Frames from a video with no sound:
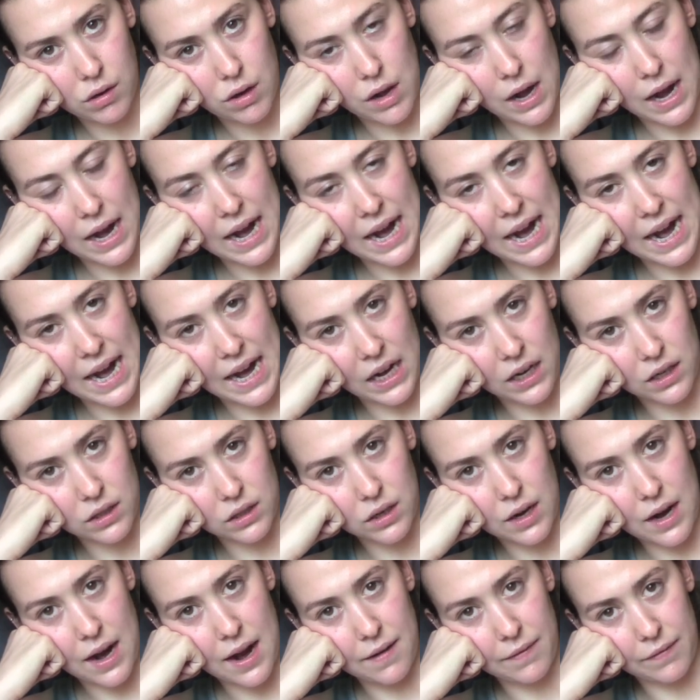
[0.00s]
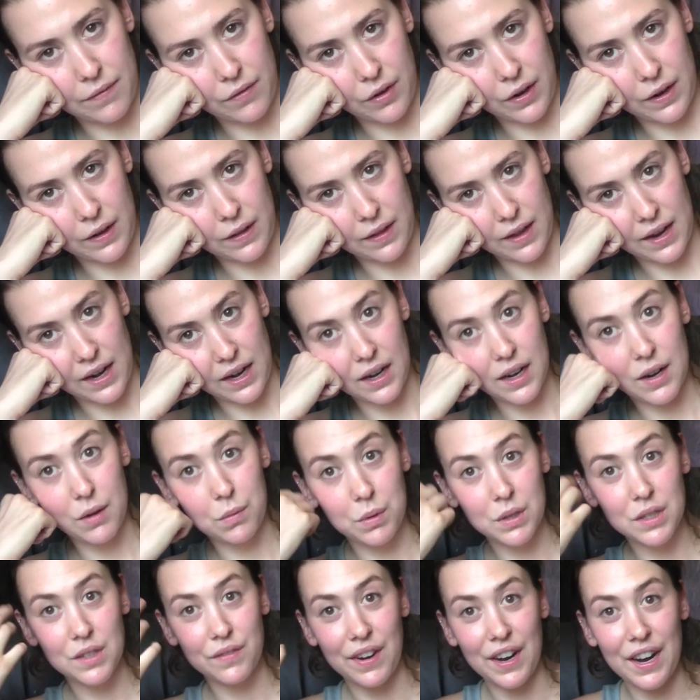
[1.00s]
I hate everything. It
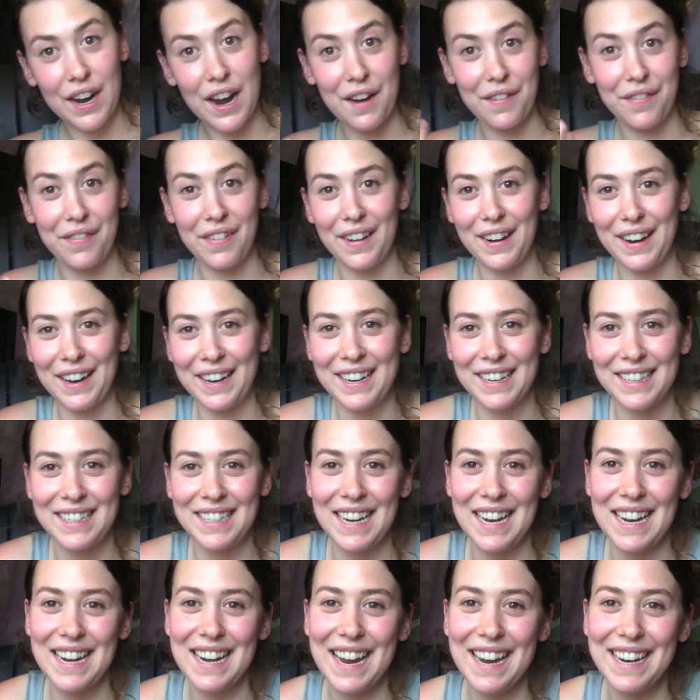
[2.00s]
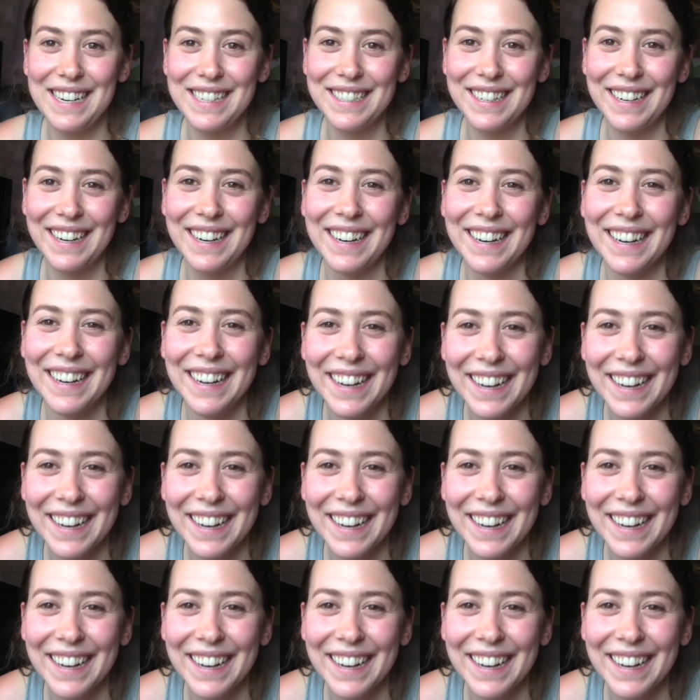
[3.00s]
was I felt like a teenager.